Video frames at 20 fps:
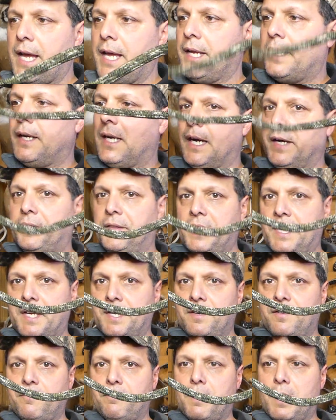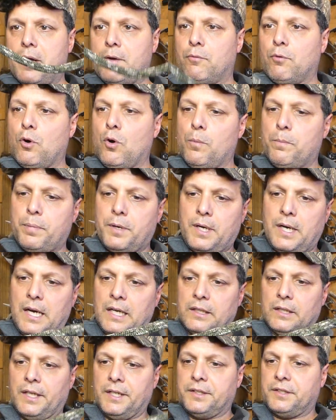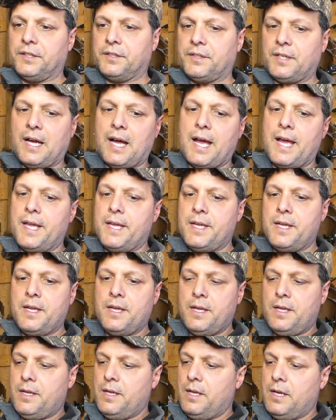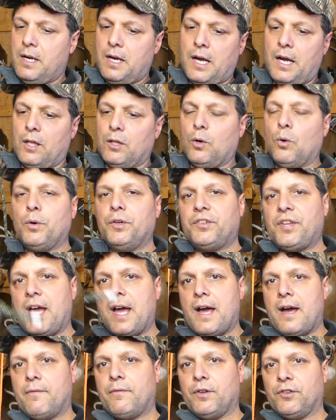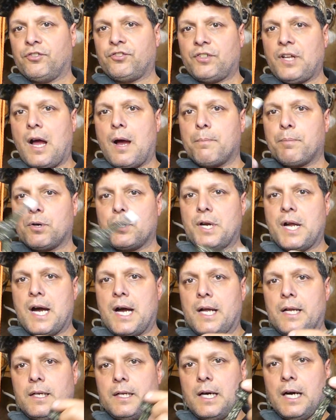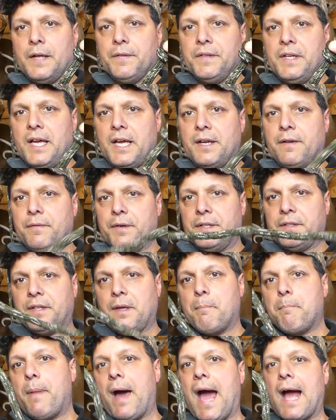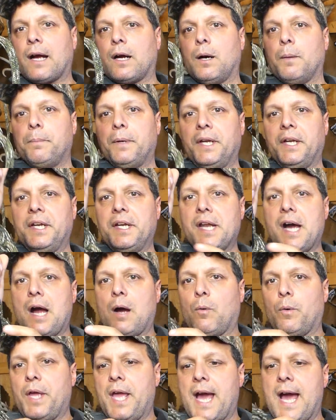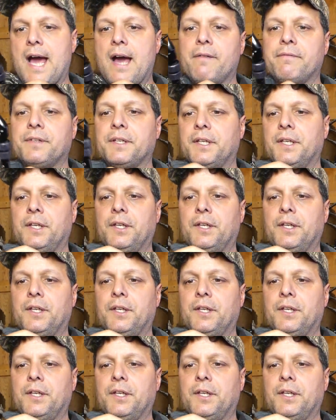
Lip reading: it on the end of my rope, I'll always have a stopper knot on the end of it to back up any knot we have.